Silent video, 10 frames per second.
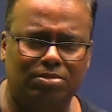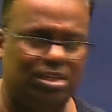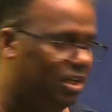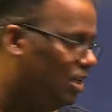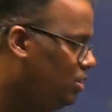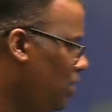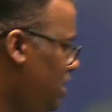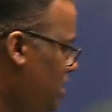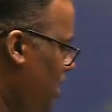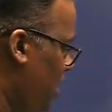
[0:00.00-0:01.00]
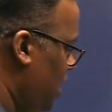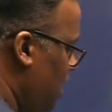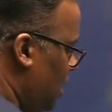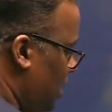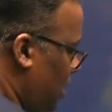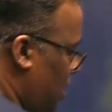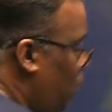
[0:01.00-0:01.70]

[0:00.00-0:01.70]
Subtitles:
t. So let's say that if